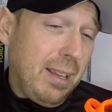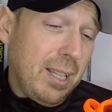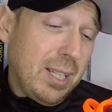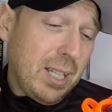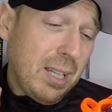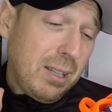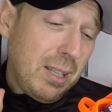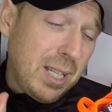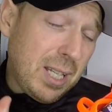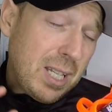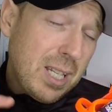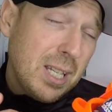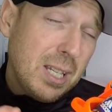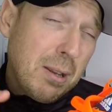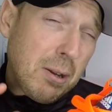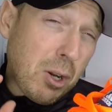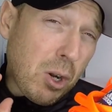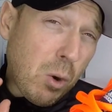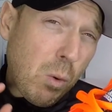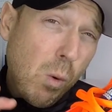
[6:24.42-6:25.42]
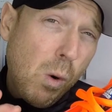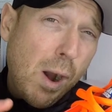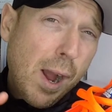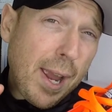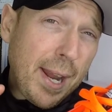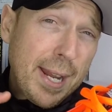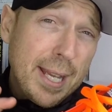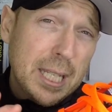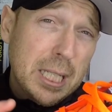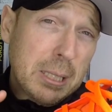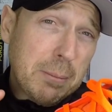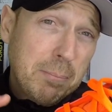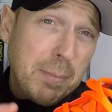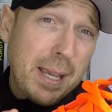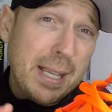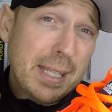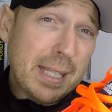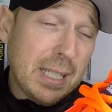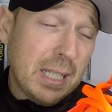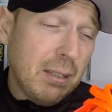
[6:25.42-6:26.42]
So this is a quite an
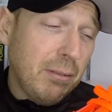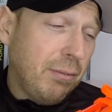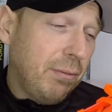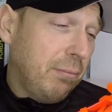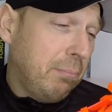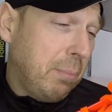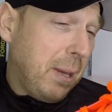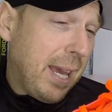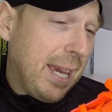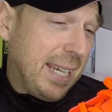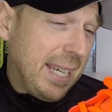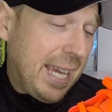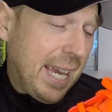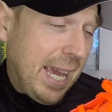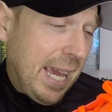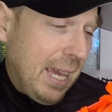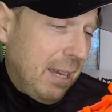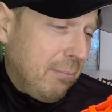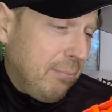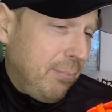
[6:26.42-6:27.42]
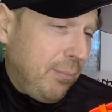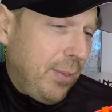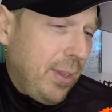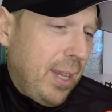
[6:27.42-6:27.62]
expensive bit of kit,